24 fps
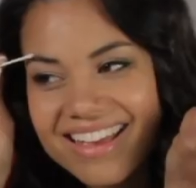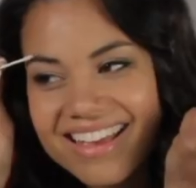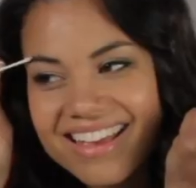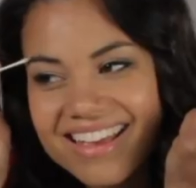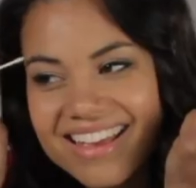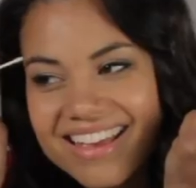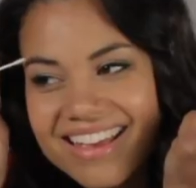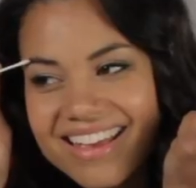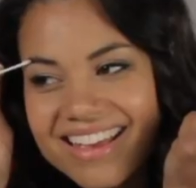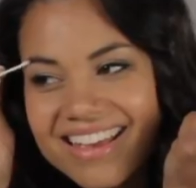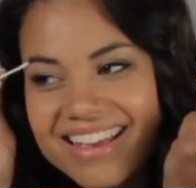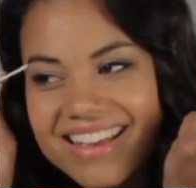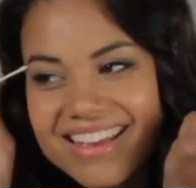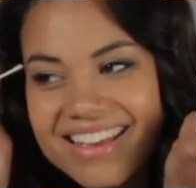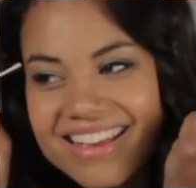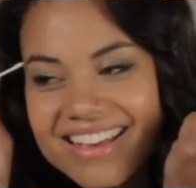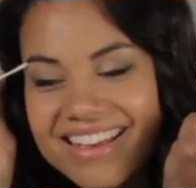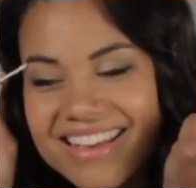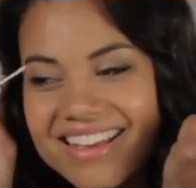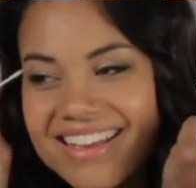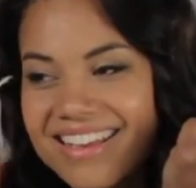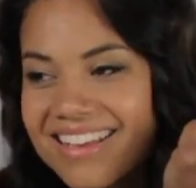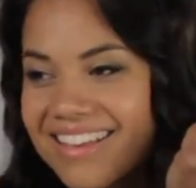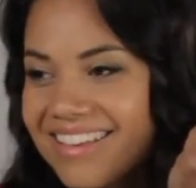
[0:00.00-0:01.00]

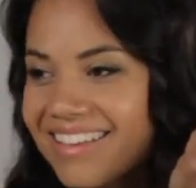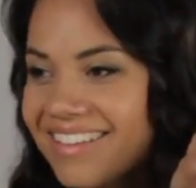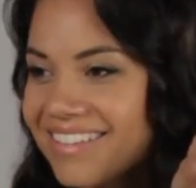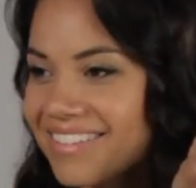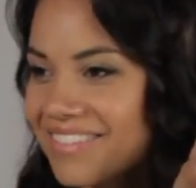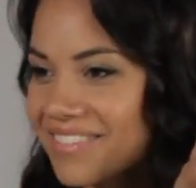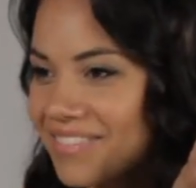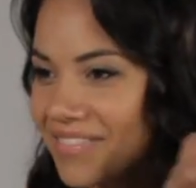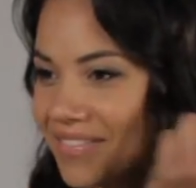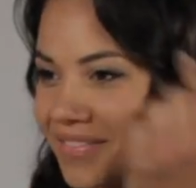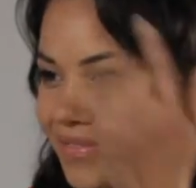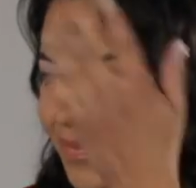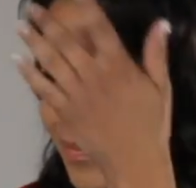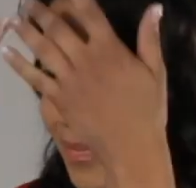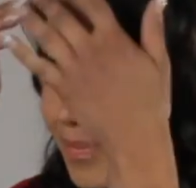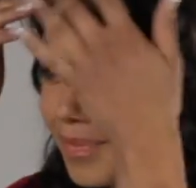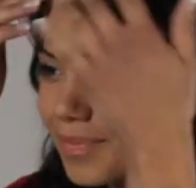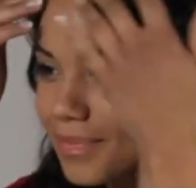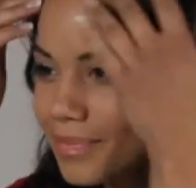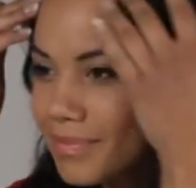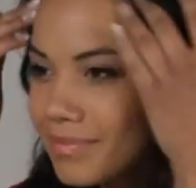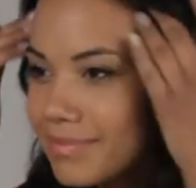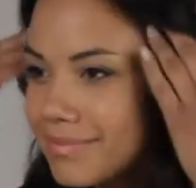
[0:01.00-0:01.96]
No one is speaking in this clip.